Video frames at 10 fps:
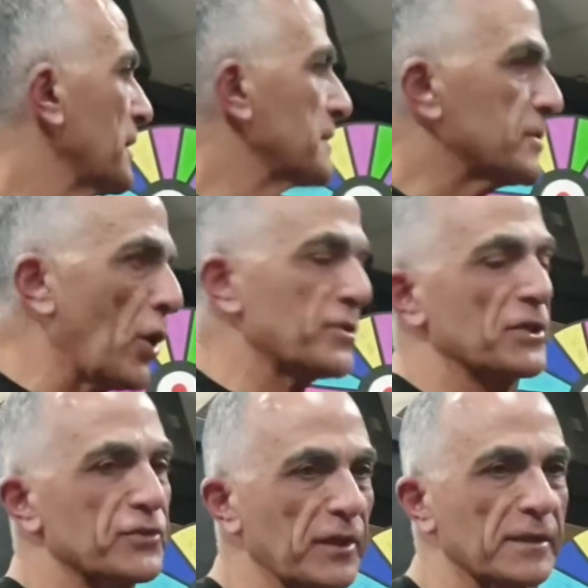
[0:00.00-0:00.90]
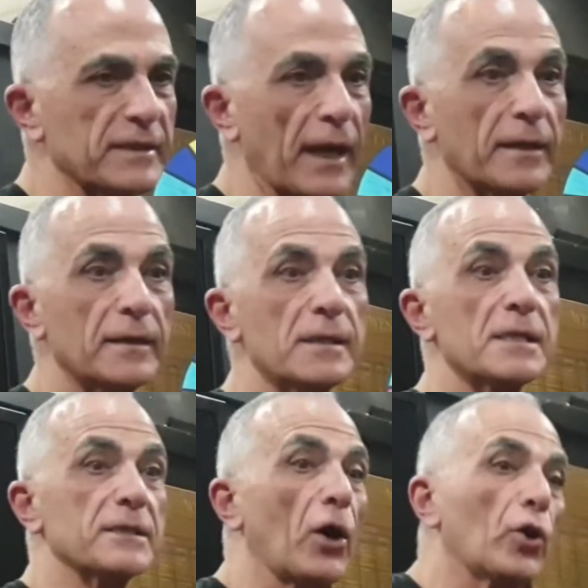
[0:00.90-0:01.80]
No such thing as that.
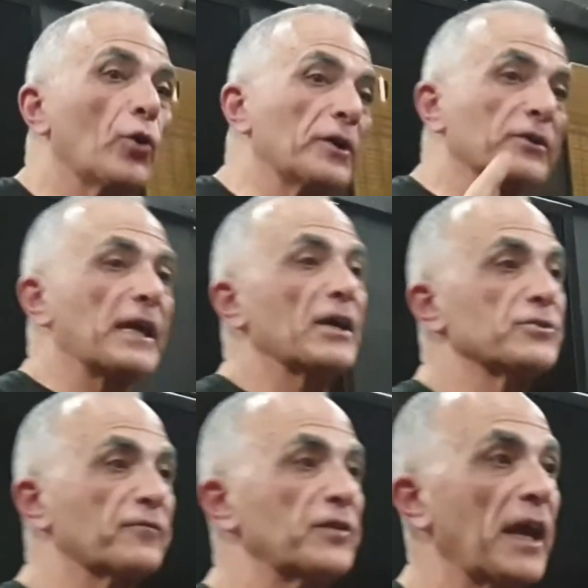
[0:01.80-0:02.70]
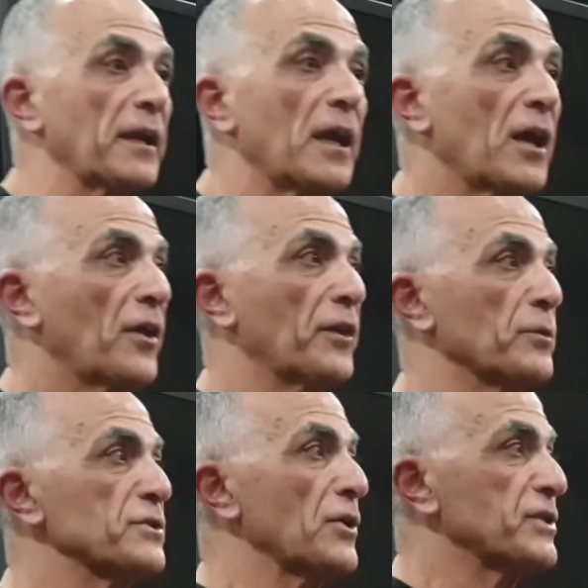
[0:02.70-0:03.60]
So I learned at the age of 10, there was
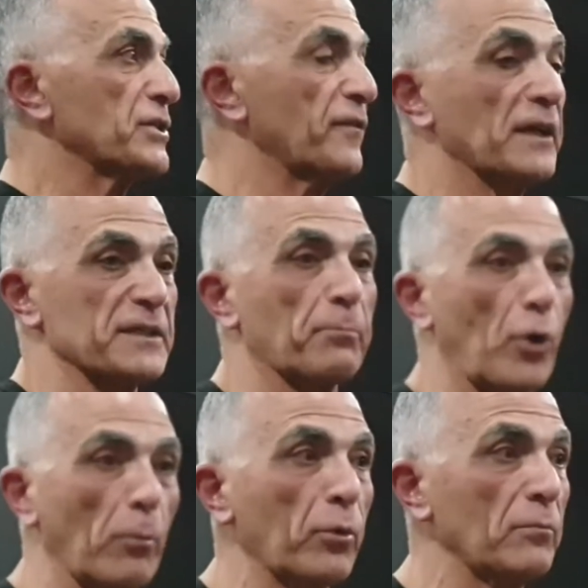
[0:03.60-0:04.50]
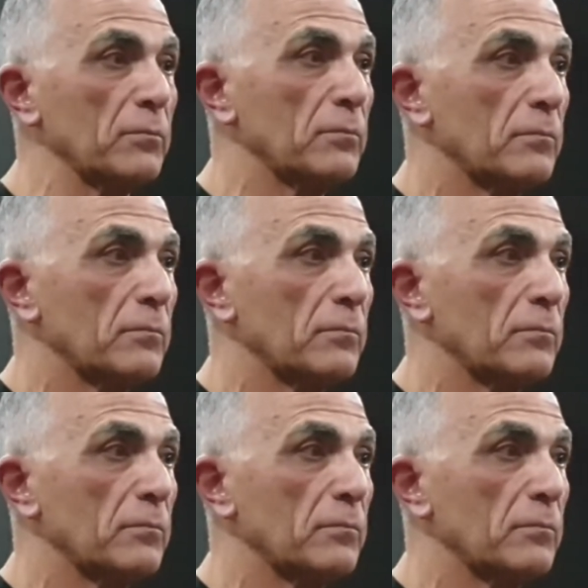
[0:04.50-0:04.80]
no such thing as a problem.